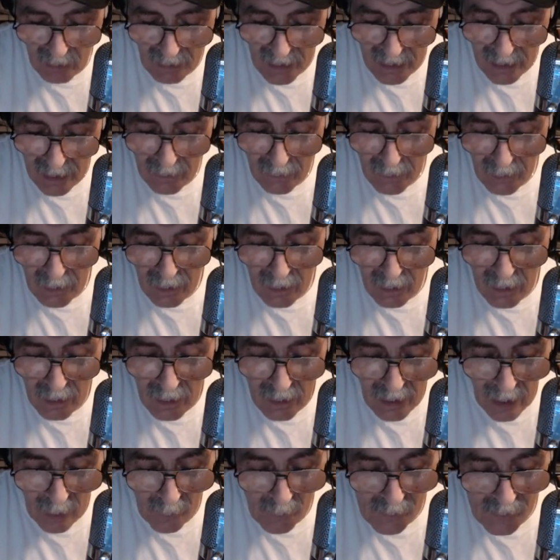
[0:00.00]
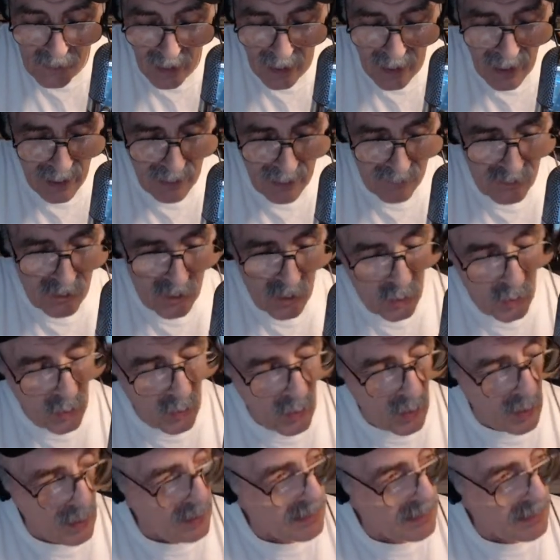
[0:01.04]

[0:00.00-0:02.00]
net. I have two